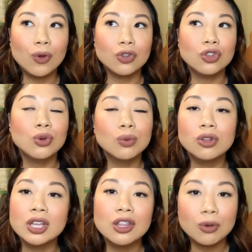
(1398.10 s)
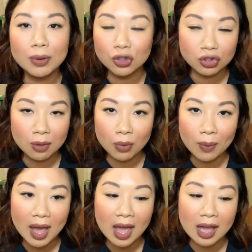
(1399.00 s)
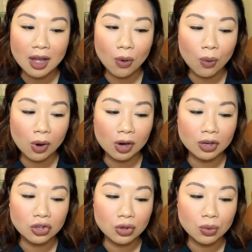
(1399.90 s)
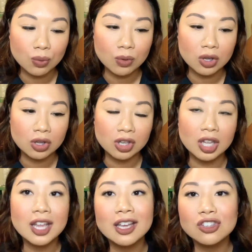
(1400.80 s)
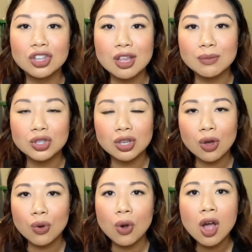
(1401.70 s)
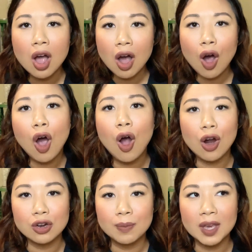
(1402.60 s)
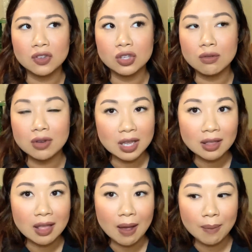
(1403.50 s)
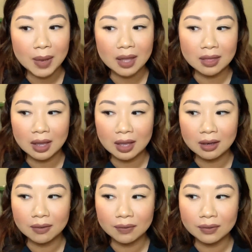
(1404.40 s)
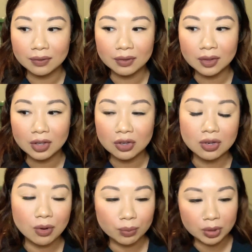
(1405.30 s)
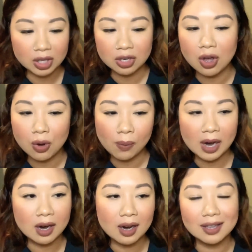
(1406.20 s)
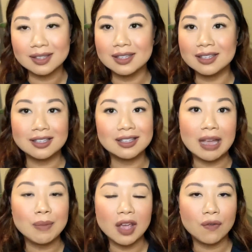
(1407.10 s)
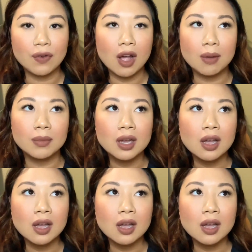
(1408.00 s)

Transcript: you will either push them away or you will cling to them so hard because you need them, and then you don't really know where it's stemming from.